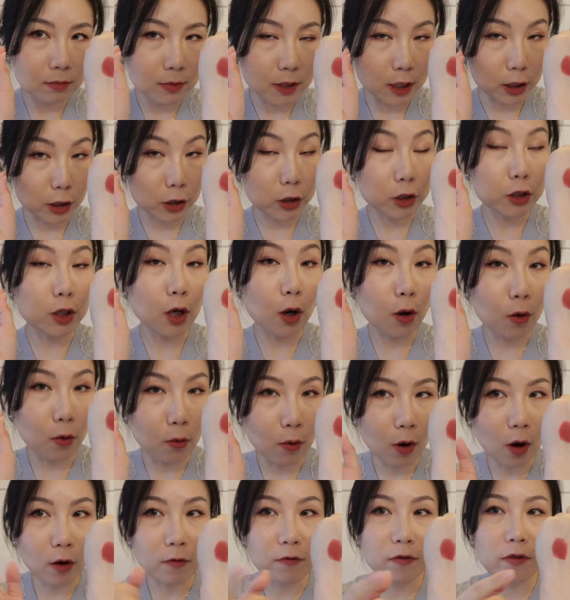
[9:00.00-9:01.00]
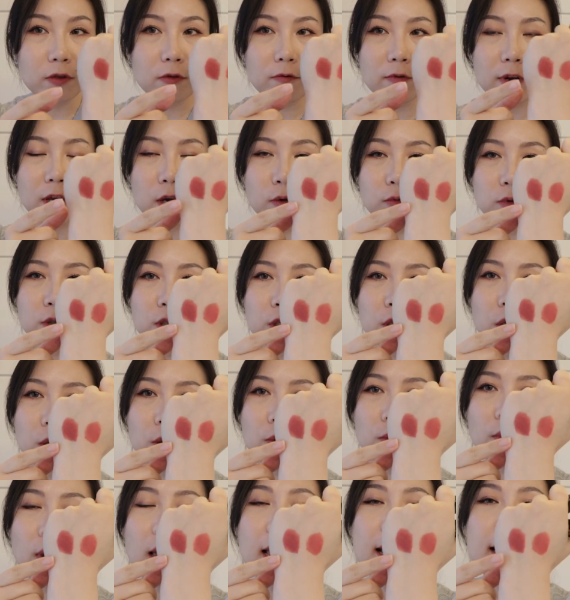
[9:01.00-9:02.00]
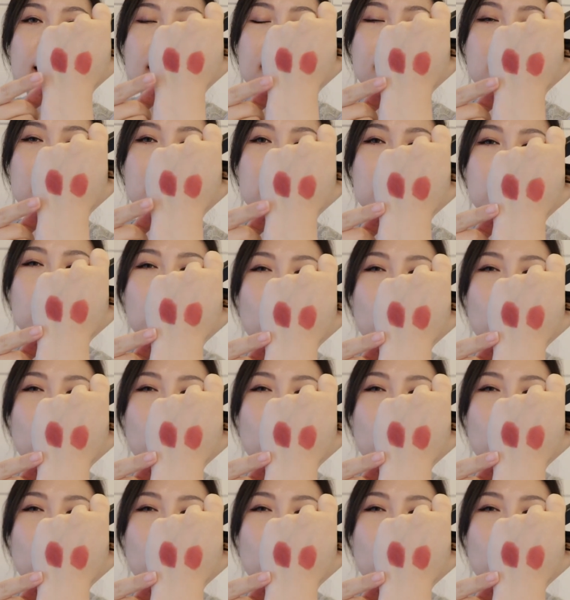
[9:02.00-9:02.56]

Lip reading: the soul of 302. It is